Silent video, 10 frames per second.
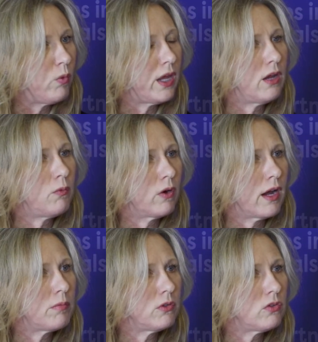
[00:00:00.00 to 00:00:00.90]
We were
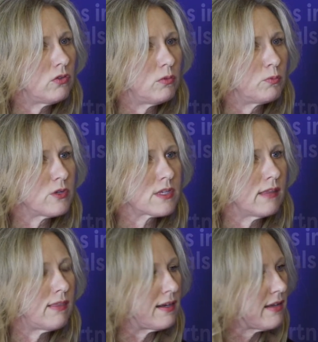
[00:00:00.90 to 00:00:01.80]
able to
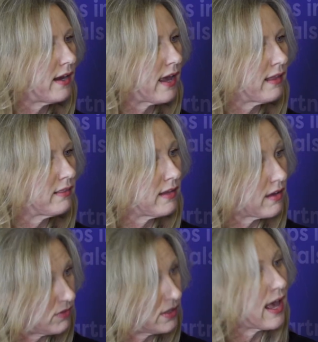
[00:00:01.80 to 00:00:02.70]
present that data at the
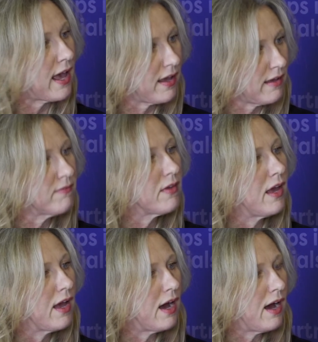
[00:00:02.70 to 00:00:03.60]
FDA.
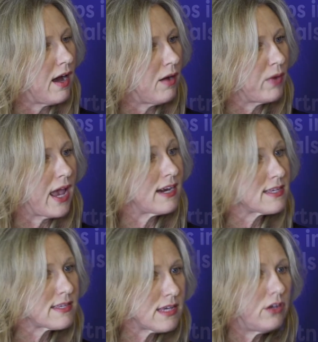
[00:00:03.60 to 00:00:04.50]
We had a
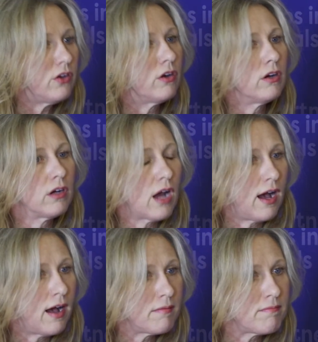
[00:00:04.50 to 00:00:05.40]
senior
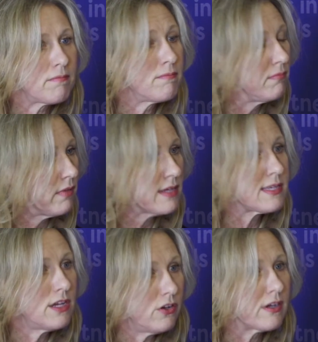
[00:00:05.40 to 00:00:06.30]

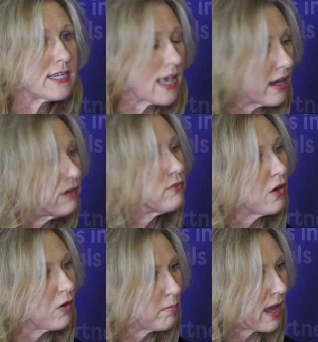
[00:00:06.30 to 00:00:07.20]
executives
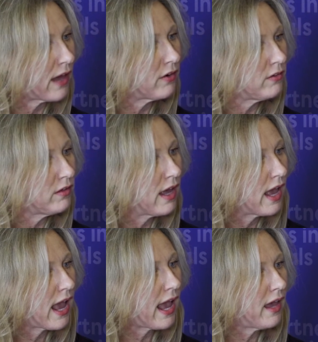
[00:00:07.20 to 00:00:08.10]
on our panel,
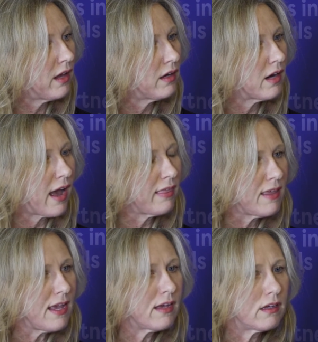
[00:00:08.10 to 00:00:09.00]
and I
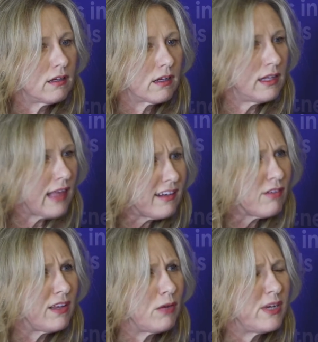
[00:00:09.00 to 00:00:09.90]
think
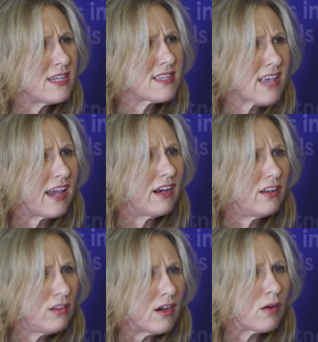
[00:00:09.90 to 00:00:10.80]
collectively we decided,
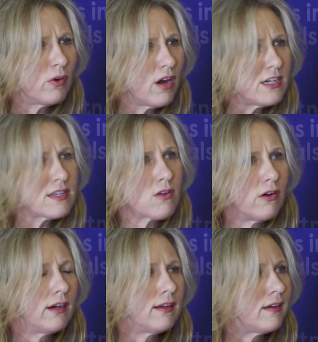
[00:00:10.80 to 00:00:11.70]
look, we're not just
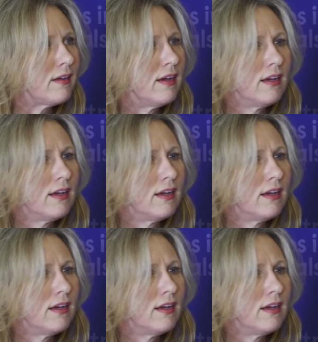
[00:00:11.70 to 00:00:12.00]
going to